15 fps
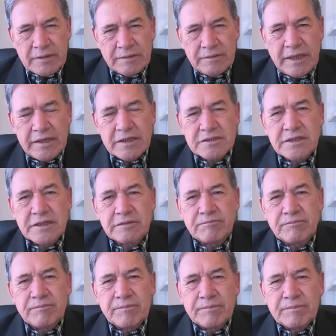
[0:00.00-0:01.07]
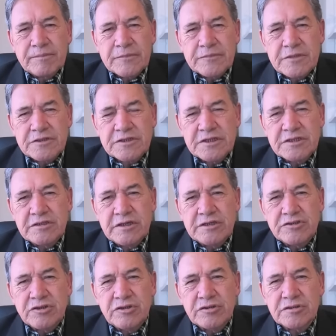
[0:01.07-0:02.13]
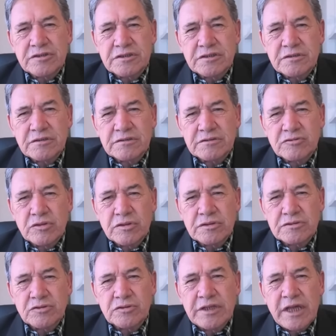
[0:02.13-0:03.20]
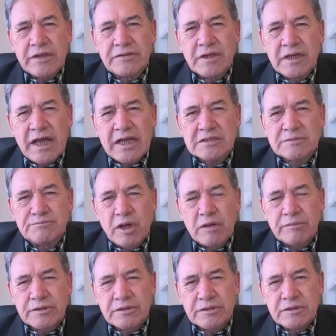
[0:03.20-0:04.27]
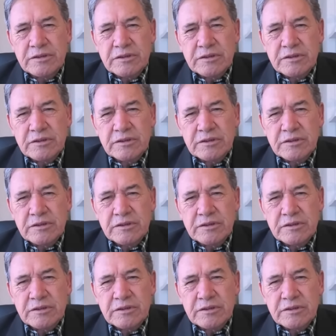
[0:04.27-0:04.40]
that is that Lucinda Dern st- stood down at the last moment